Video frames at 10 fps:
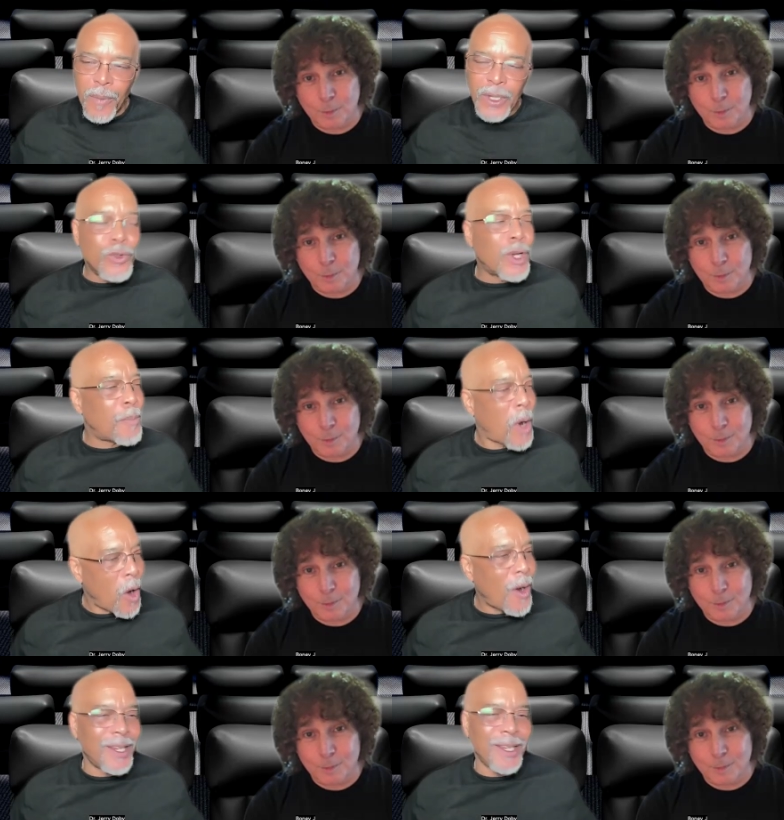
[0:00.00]
Speaker 1: but you could
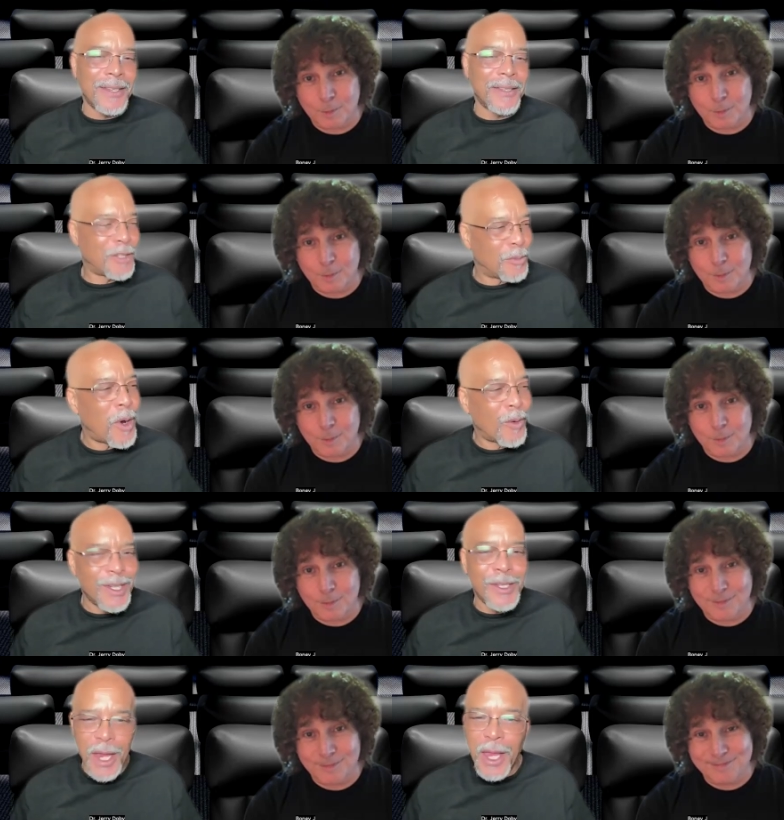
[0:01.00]
party to
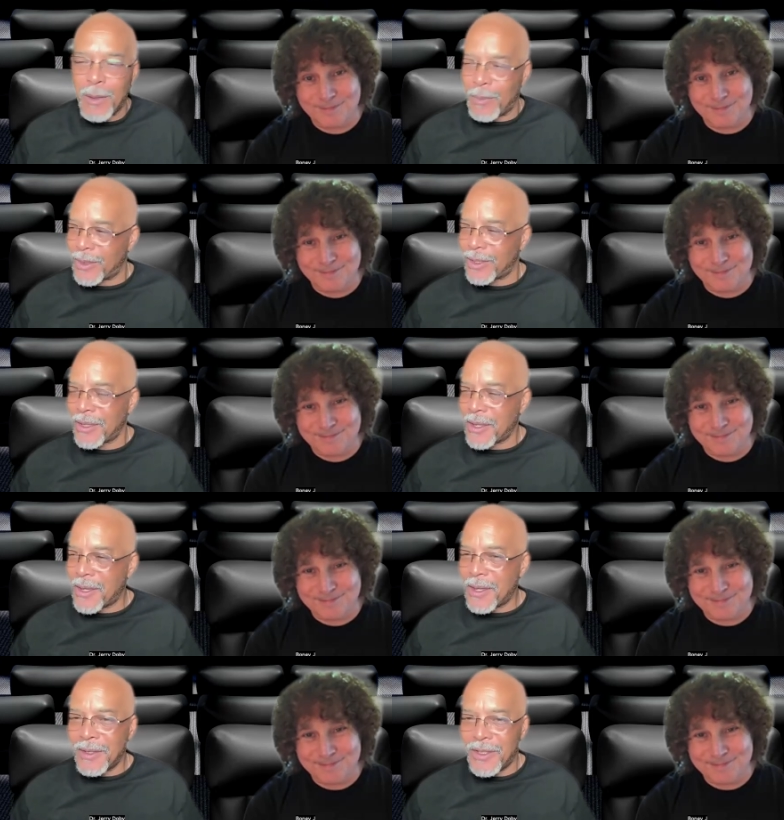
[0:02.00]
Boney James,
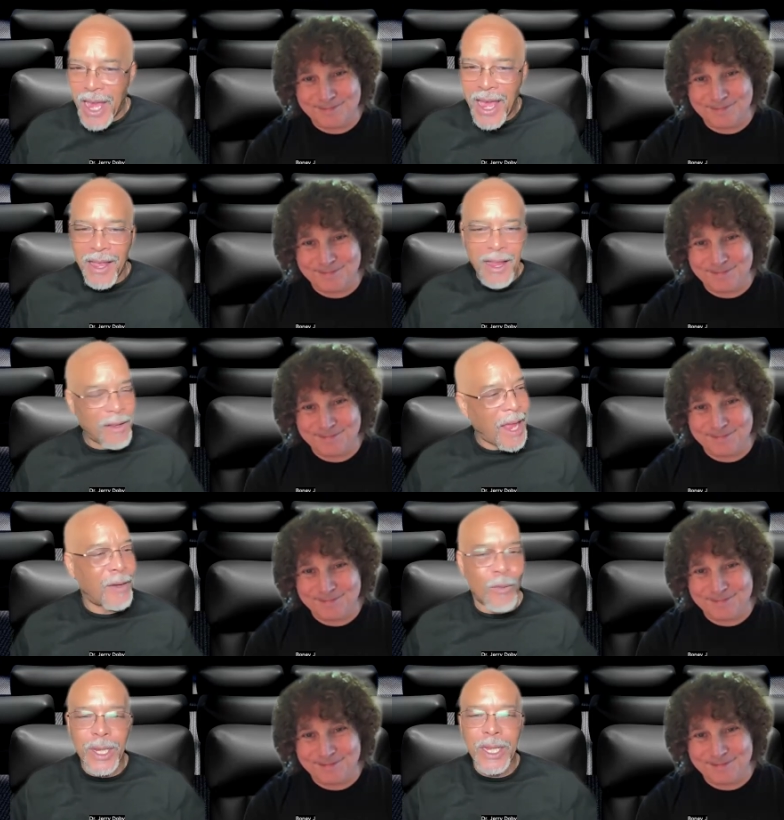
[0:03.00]
Jad.
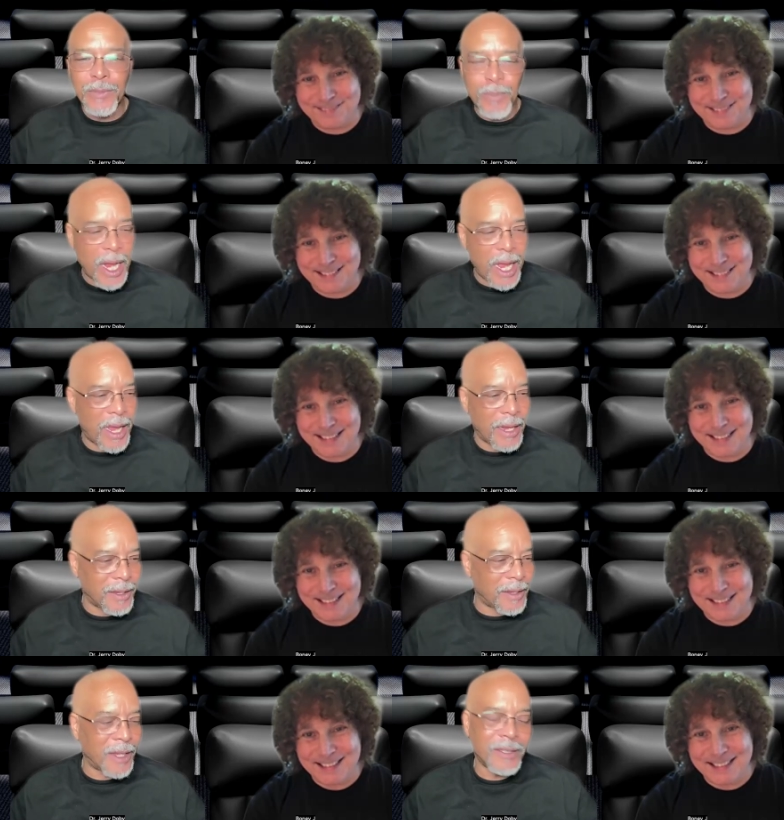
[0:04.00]
Like when he's
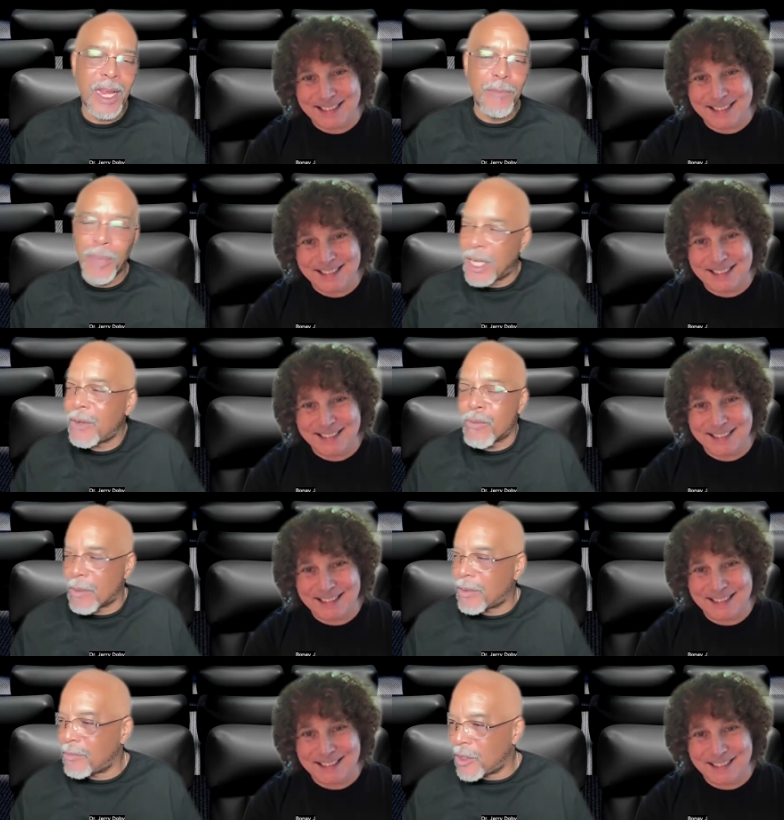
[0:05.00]
playing, it's that belly
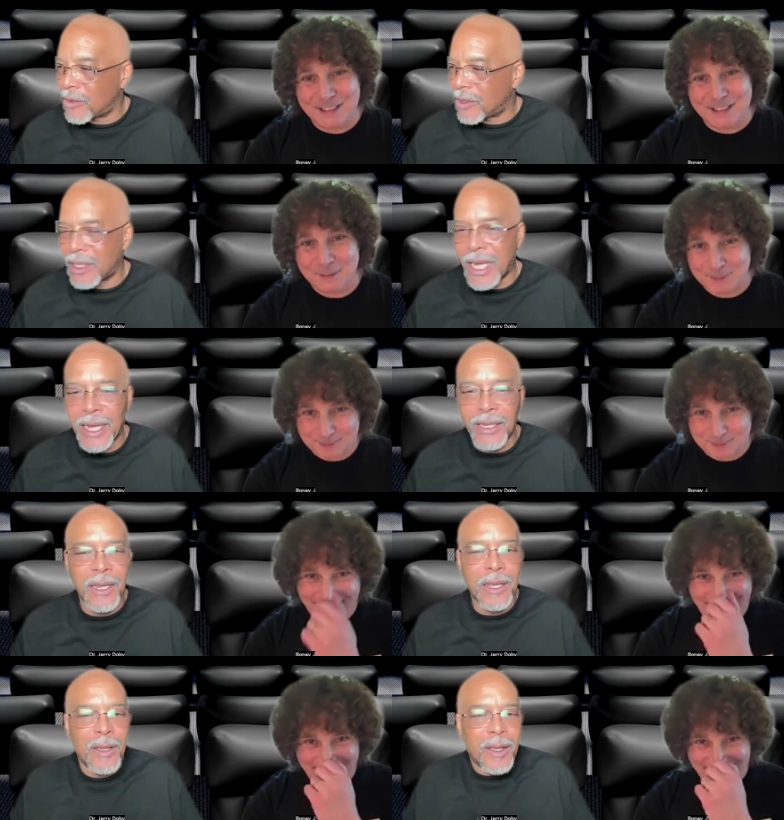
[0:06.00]
rubbing music that
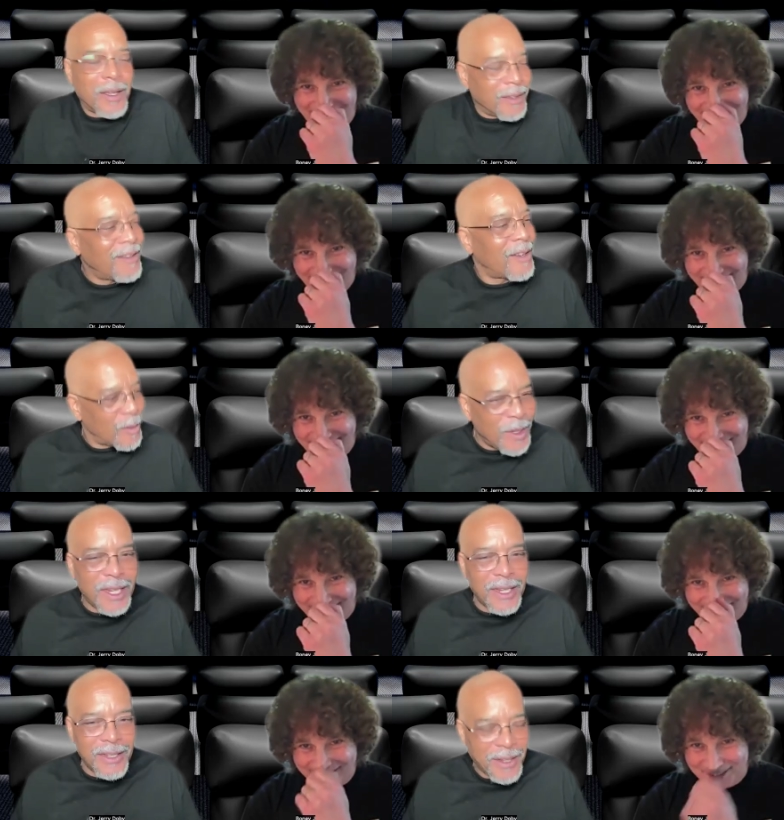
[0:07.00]
you know what I
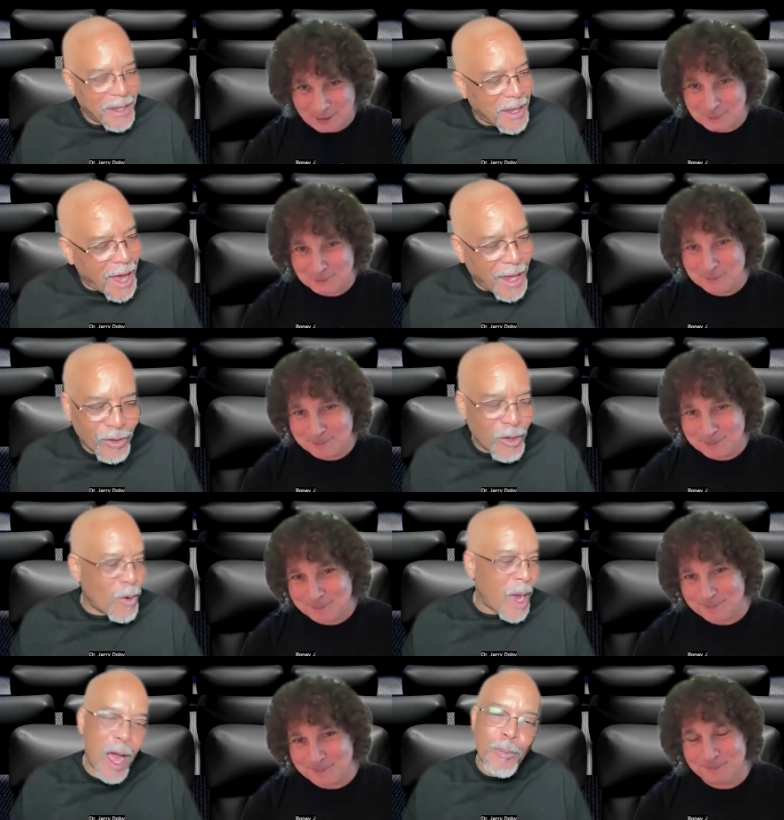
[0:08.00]
mean? I don't
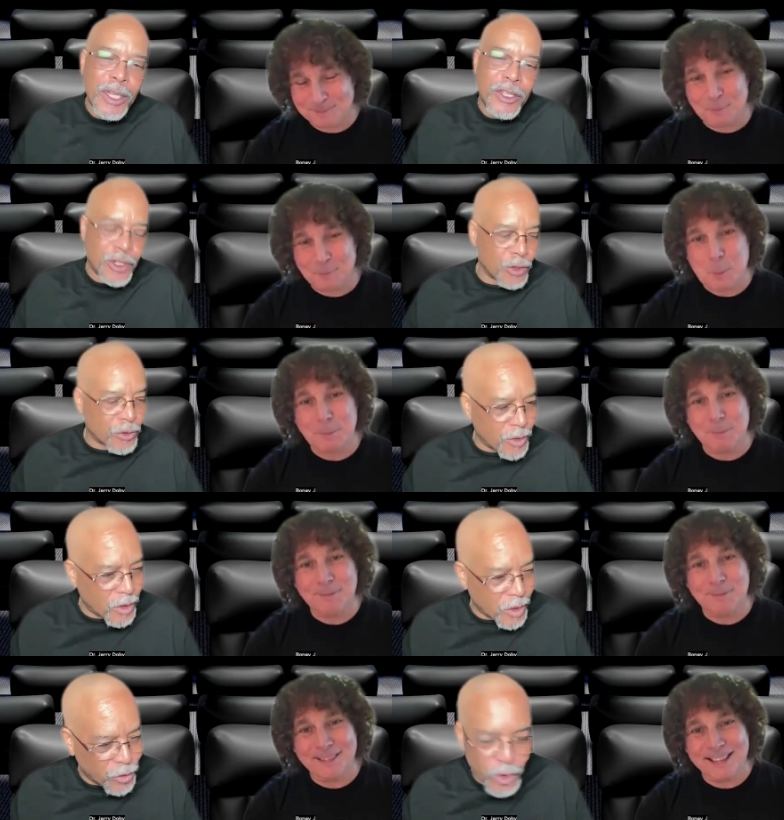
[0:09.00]
know how many children
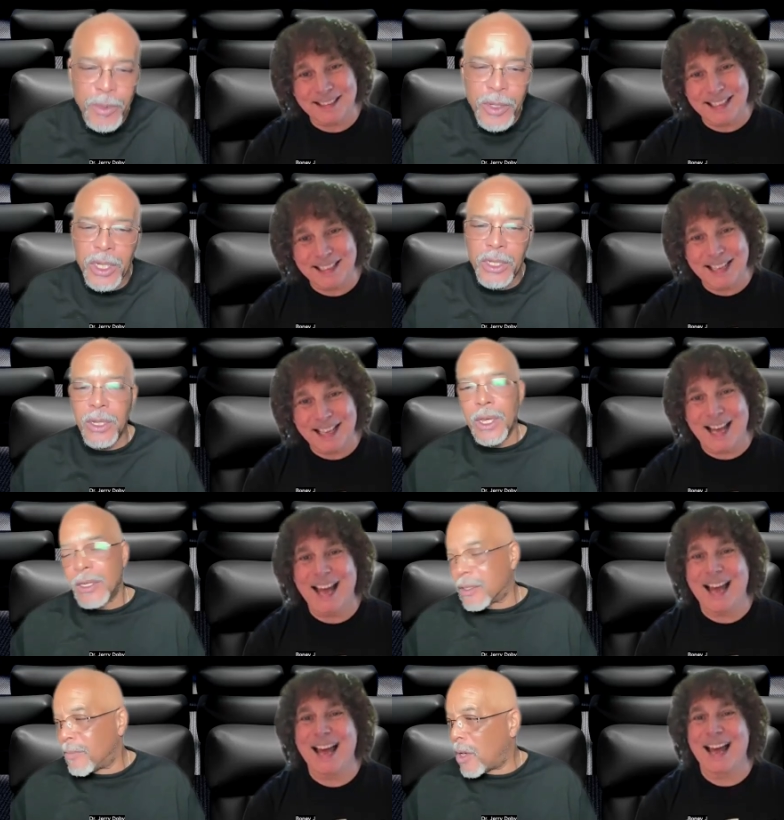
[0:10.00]
are attributed
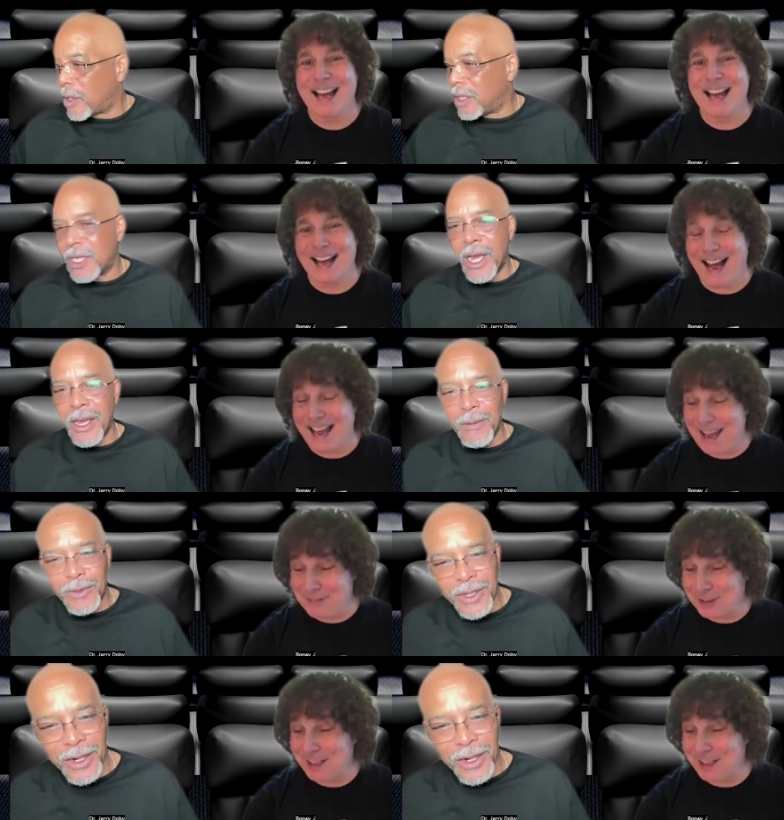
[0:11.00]
to Boney James. I've heard